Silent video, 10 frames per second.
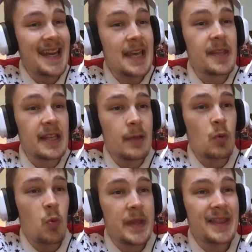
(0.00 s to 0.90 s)
and I think they
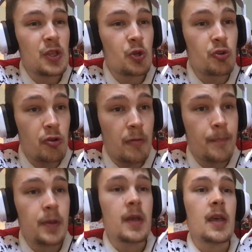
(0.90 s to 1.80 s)
will win the
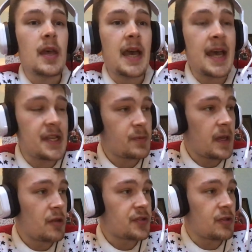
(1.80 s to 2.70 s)
group as well.